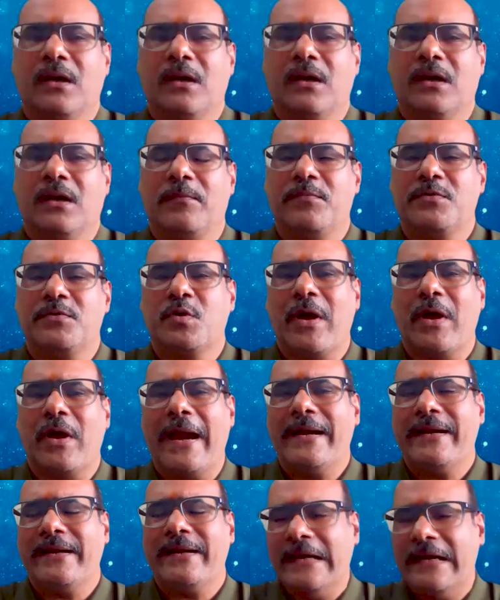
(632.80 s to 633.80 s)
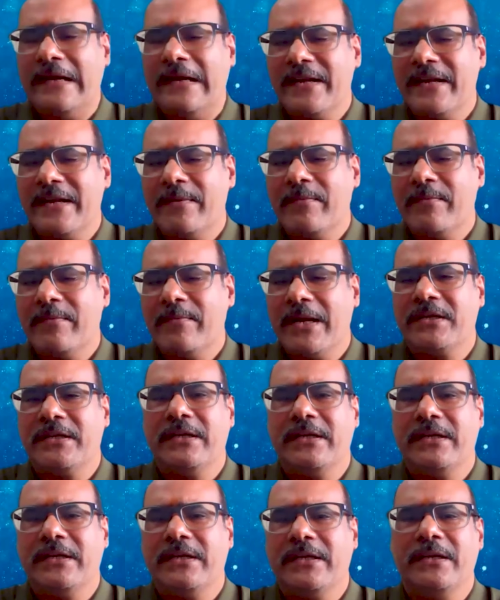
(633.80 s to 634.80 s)
So at
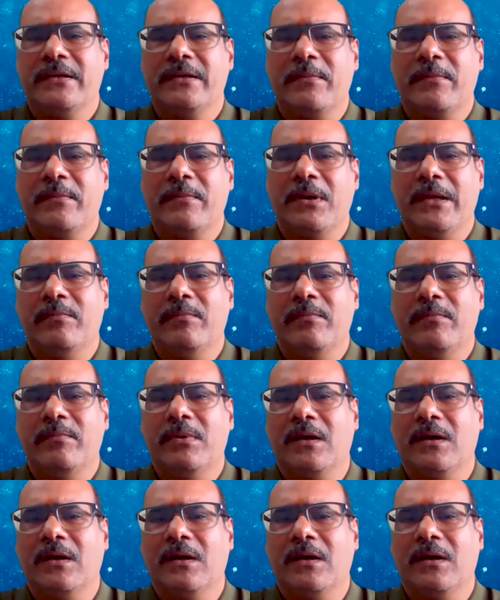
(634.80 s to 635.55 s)
LTIMindtree, Emily,